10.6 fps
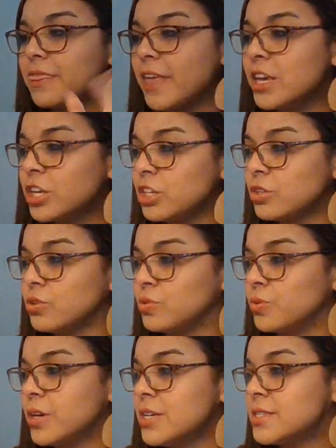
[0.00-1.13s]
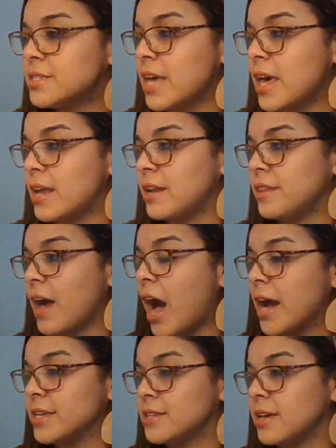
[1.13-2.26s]
Thank you, said
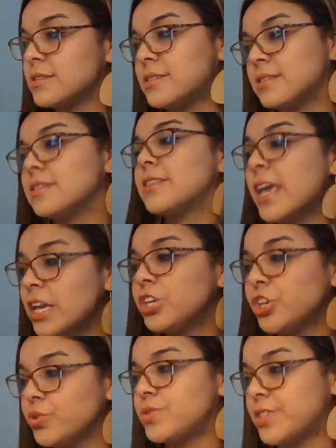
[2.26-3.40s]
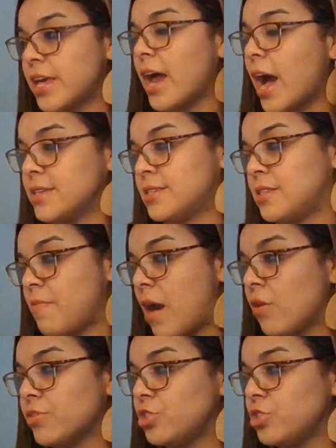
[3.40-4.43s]
Eyes of the Mouth.